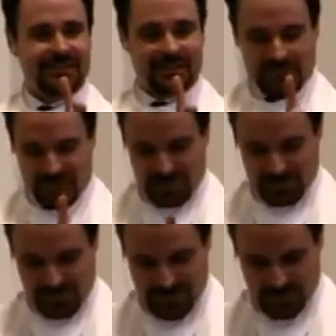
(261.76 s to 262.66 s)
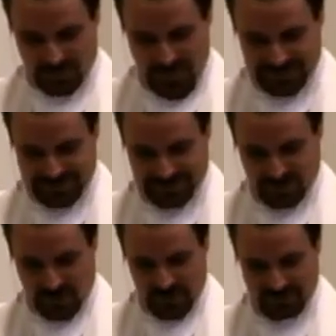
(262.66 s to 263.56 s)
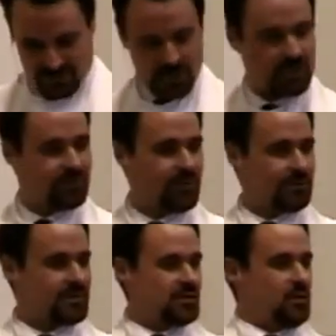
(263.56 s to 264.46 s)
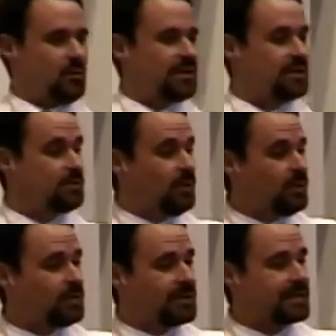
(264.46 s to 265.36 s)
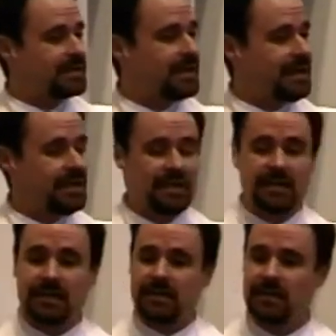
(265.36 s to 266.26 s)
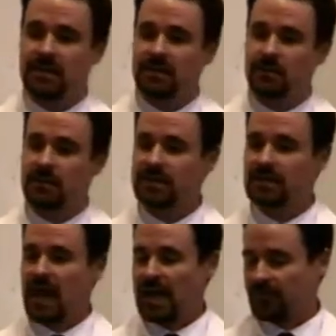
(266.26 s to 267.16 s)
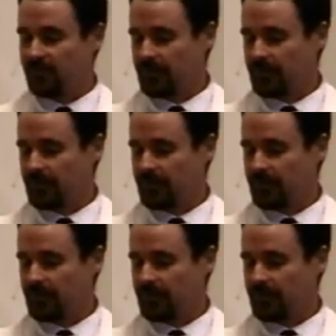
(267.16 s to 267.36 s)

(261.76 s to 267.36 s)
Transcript: You see the resurrected Lord emerging from his tomb with his wounds, with his life.